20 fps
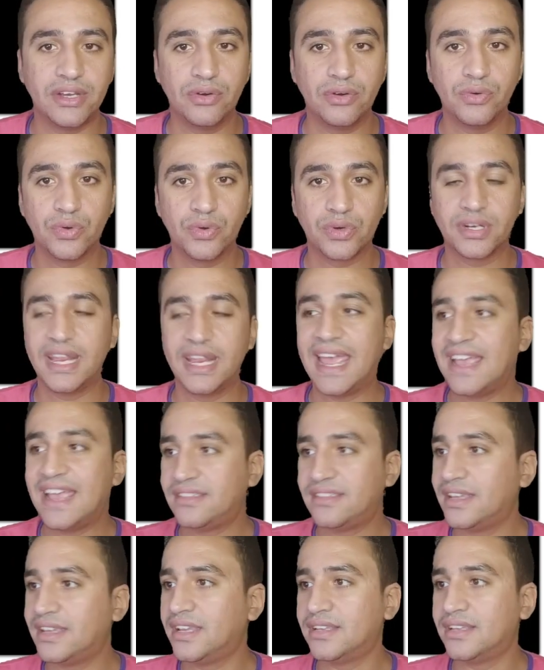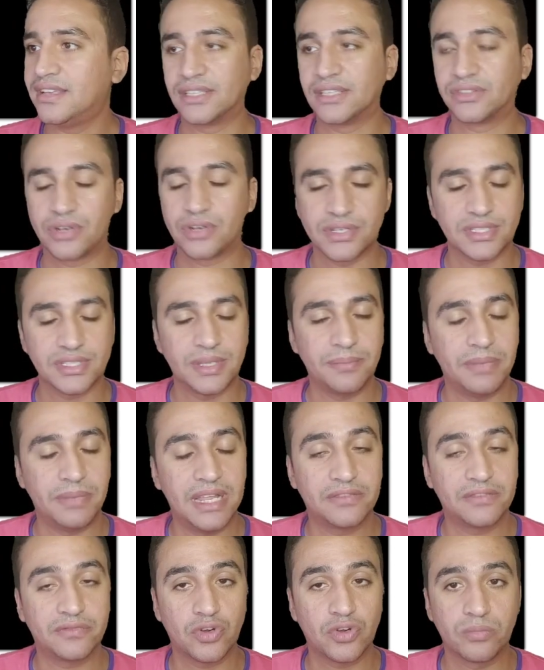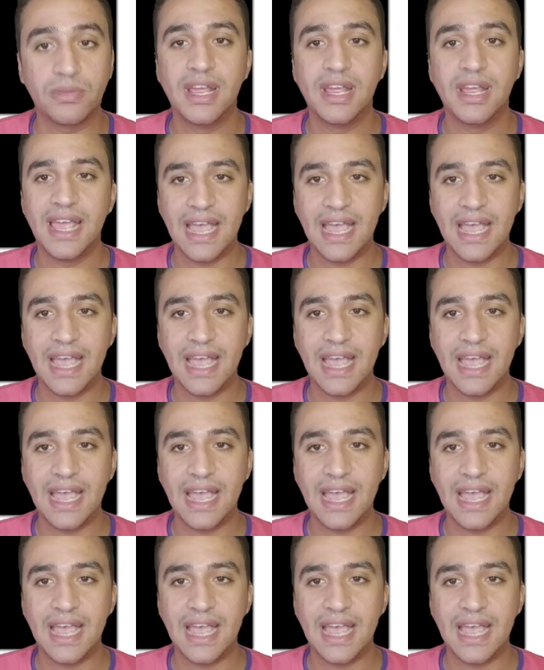or adding the Trusted Platform